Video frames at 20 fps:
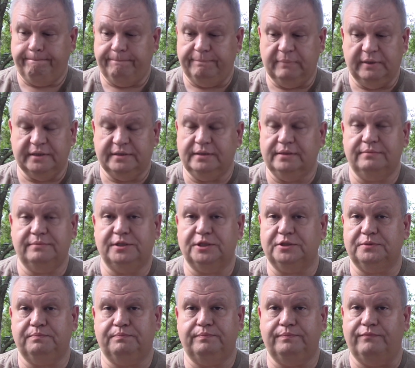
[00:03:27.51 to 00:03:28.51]
but
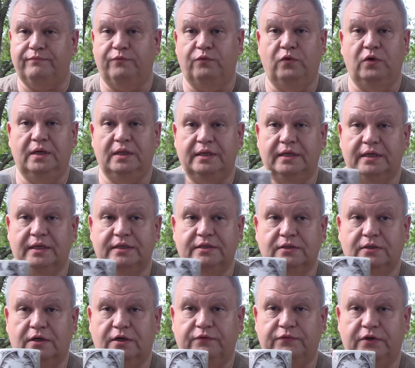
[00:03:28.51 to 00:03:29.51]
just really nice
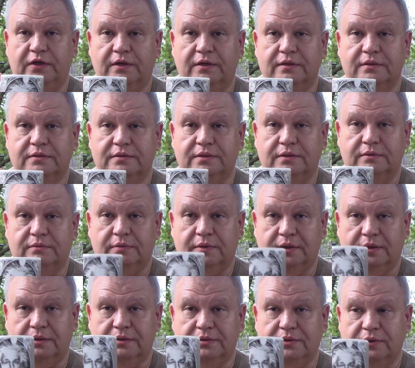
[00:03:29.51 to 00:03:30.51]
coffee art. So
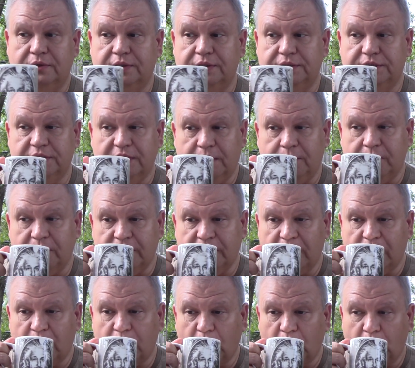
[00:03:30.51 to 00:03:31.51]
uh, so good job with that.